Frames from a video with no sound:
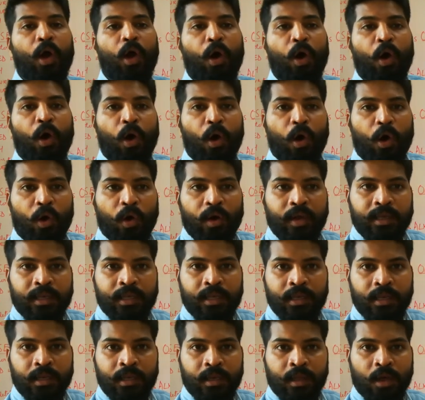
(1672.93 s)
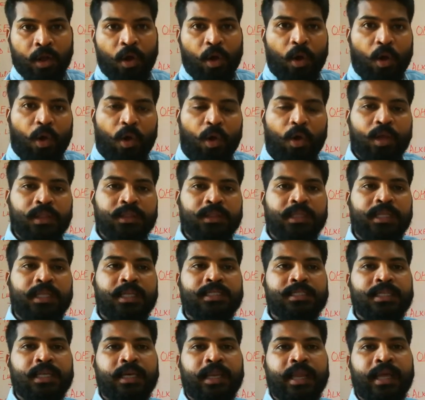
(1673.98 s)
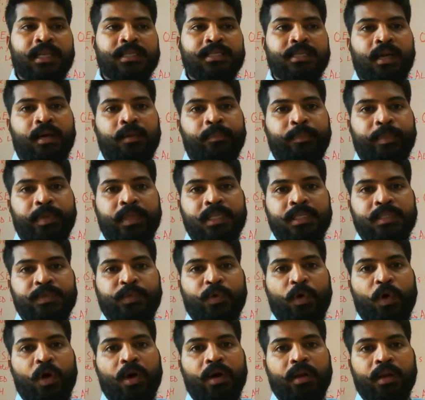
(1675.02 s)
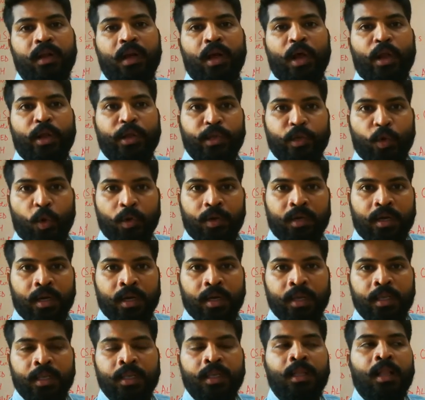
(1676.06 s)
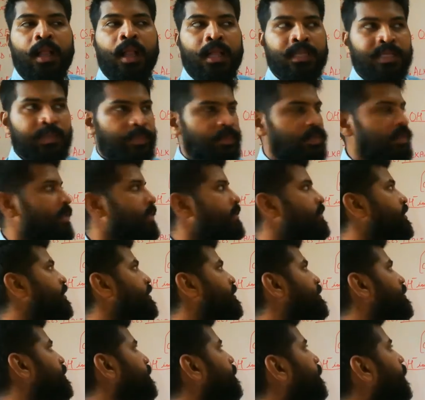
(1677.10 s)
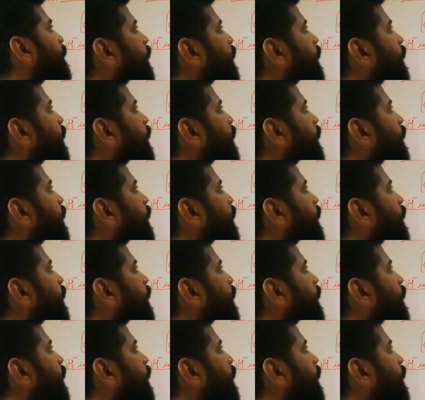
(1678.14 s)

oil, all these are examples for neutral substances.